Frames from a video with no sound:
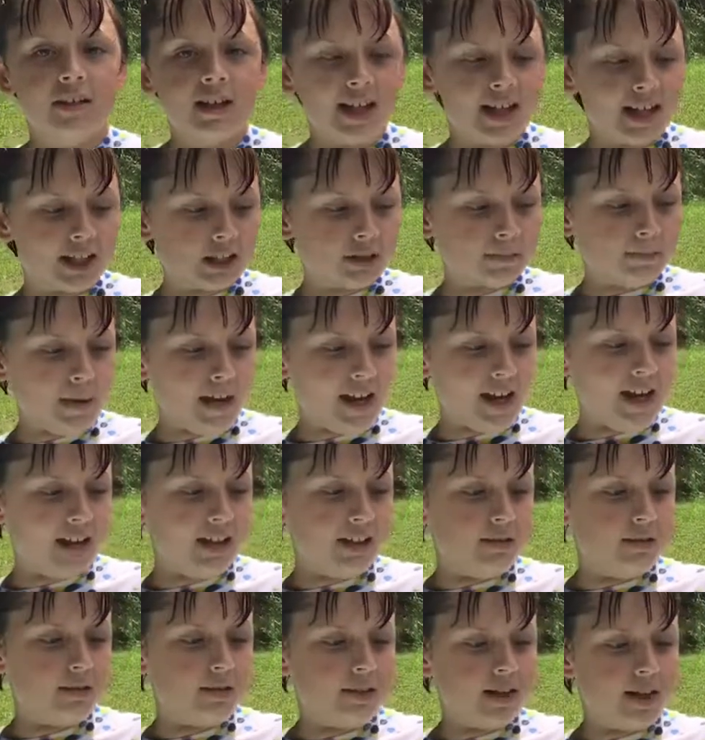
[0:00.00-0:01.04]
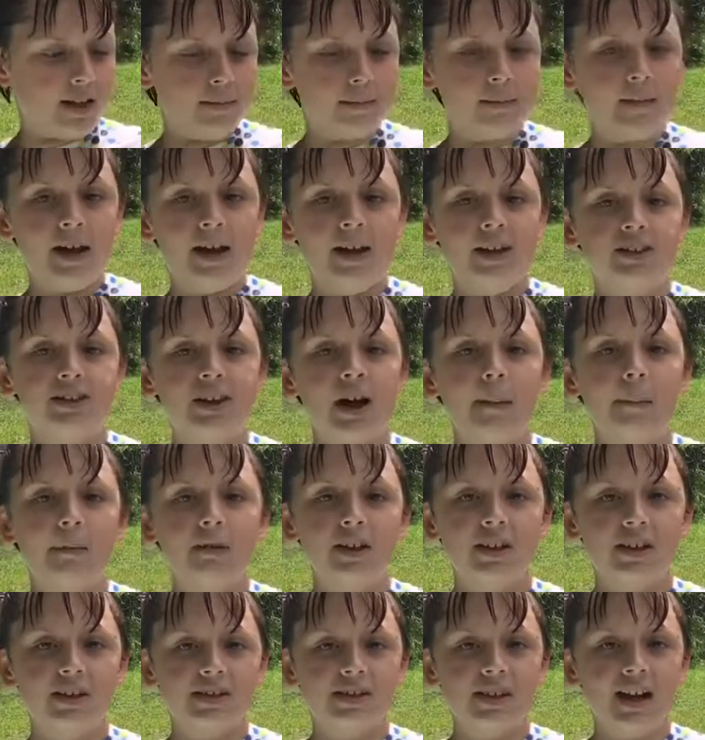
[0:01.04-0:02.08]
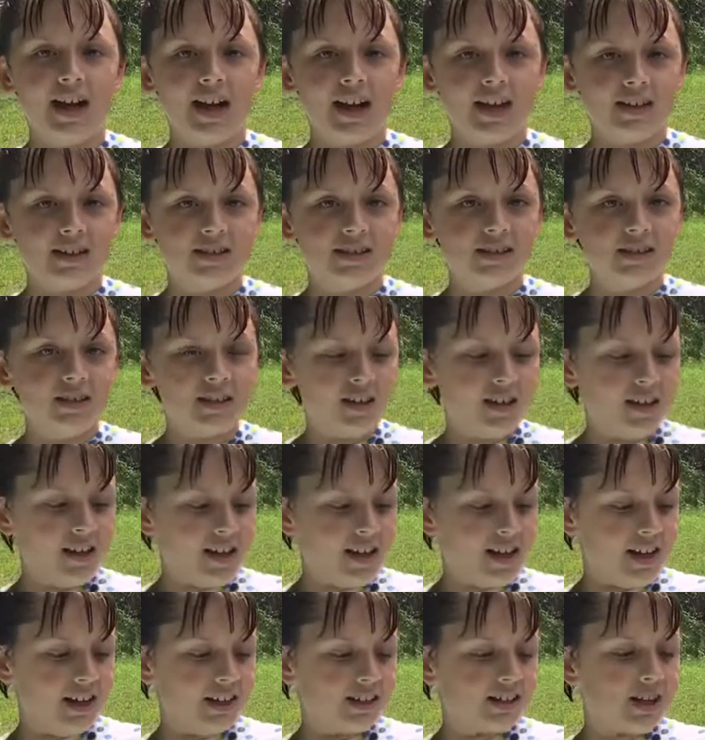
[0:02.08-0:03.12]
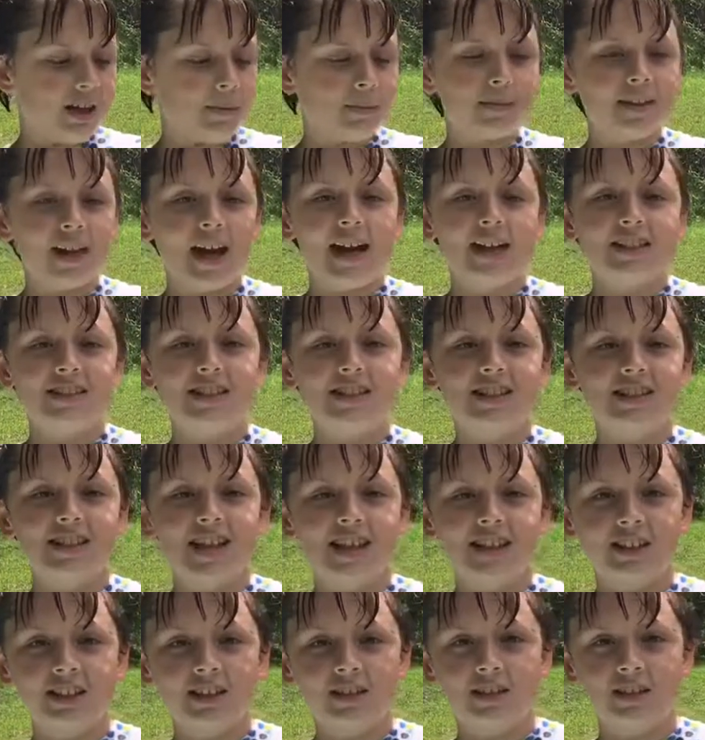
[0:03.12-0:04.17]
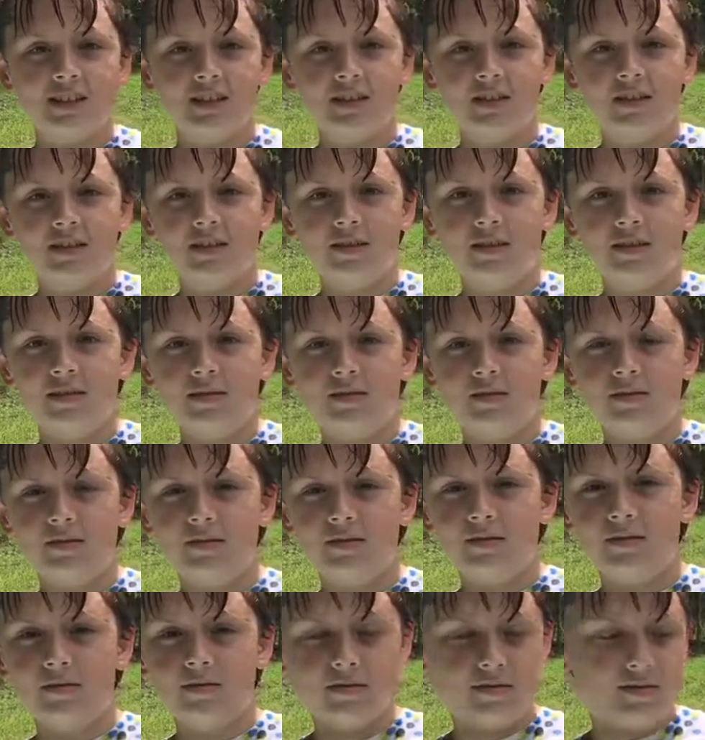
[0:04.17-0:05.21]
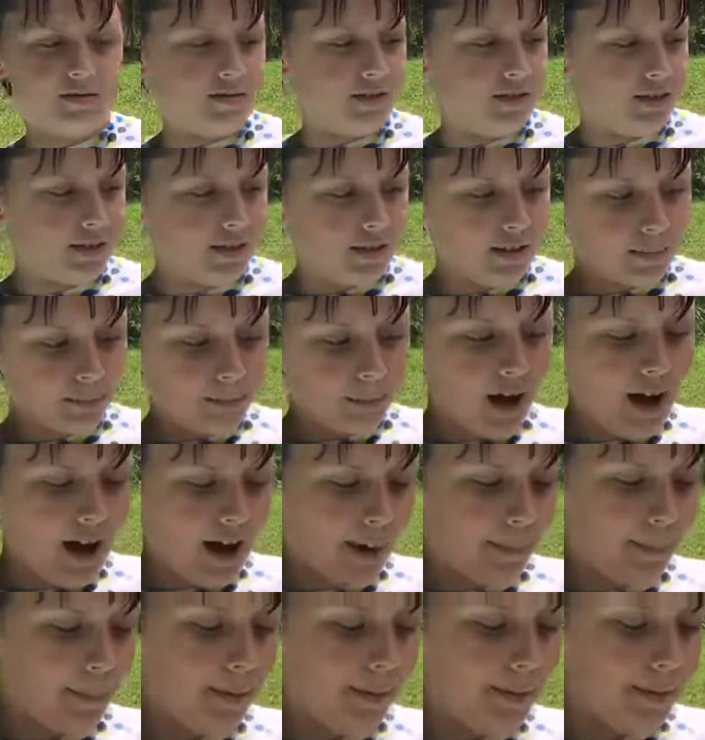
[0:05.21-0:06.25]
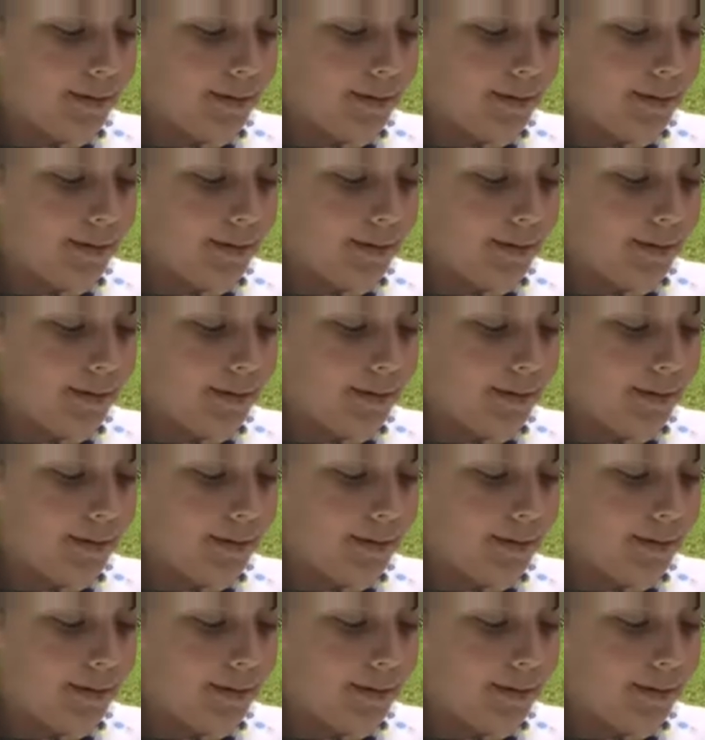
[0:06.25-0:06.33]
expand and double in size. Yet in some cases they just pop.